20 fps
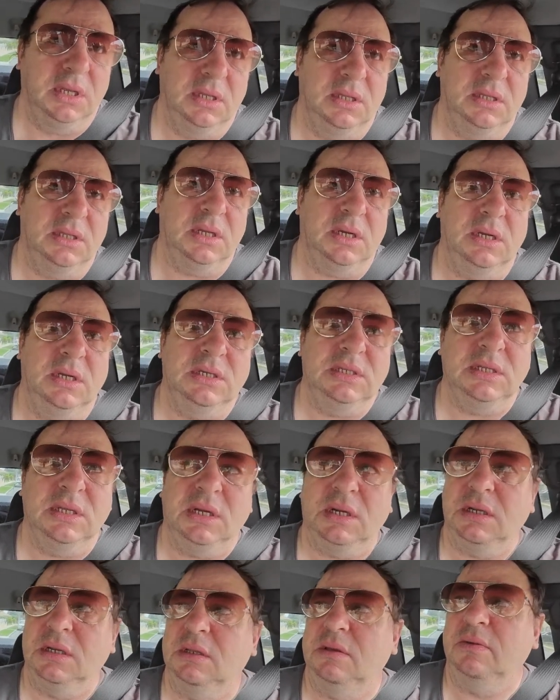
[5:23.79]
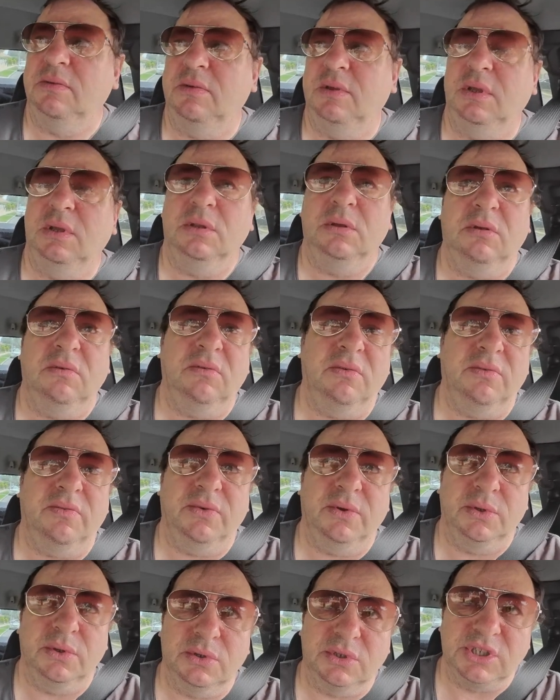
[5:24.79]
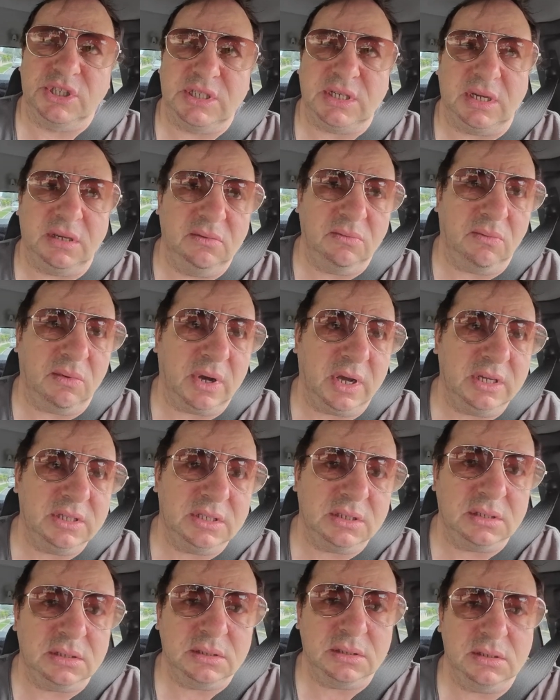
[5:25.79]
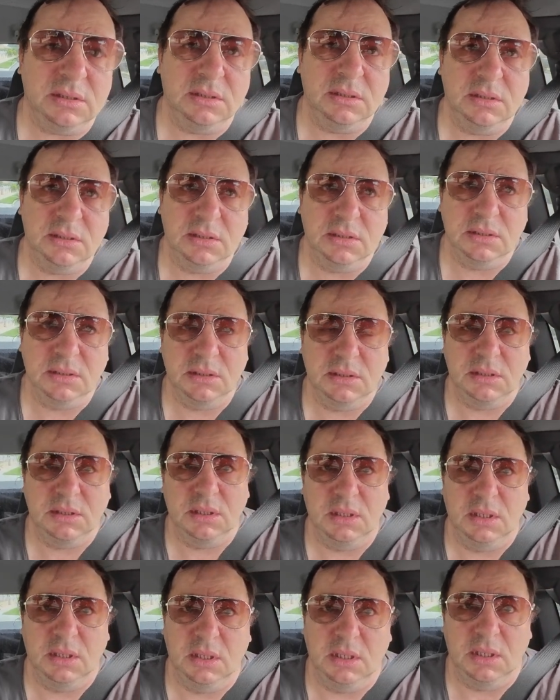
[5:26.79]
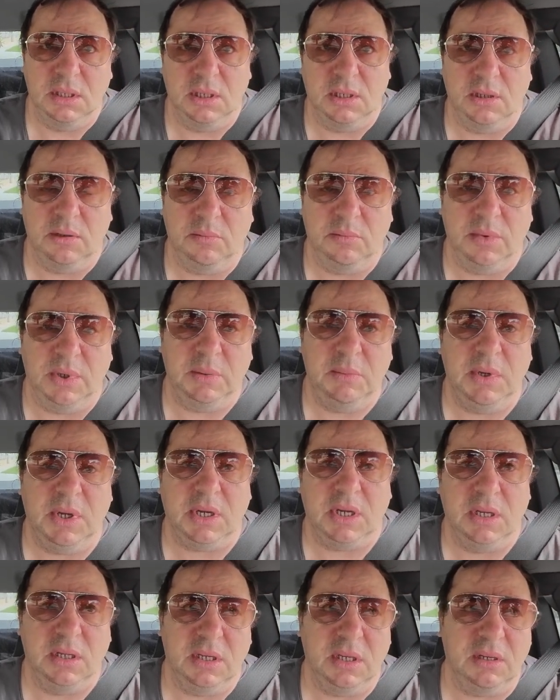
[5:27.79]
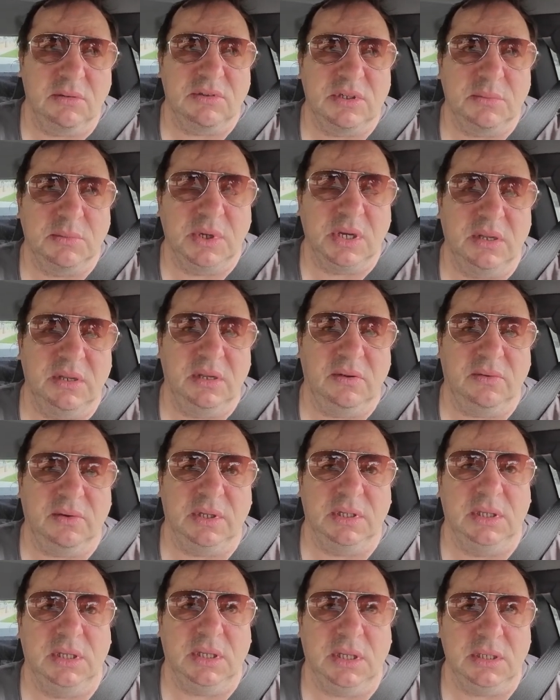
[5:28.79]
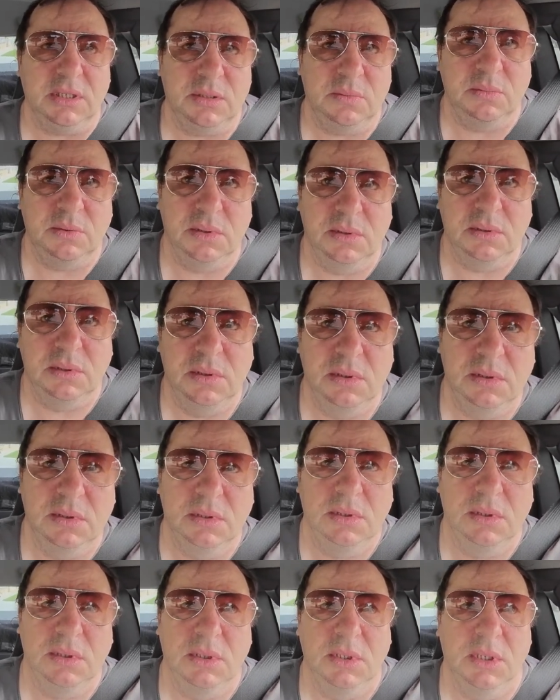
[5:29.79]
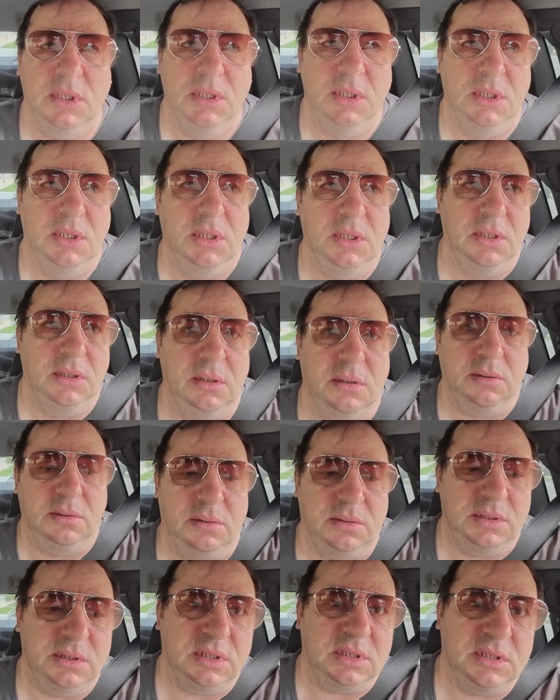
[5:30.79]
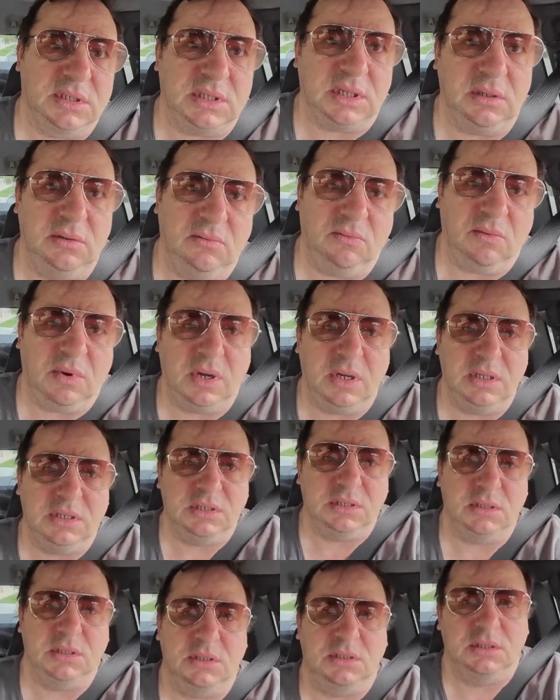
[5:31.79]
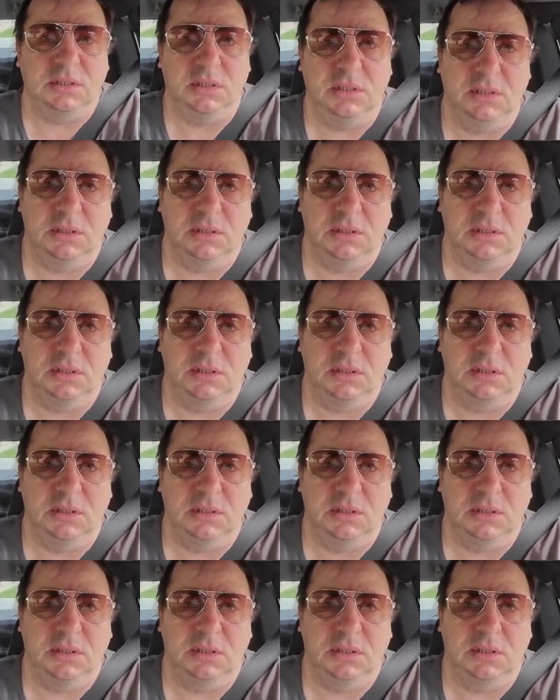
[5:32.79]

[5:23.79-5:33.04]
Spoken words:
there is like, you know, for those sun visors, maybe I can have some kind of attachment to sun visors,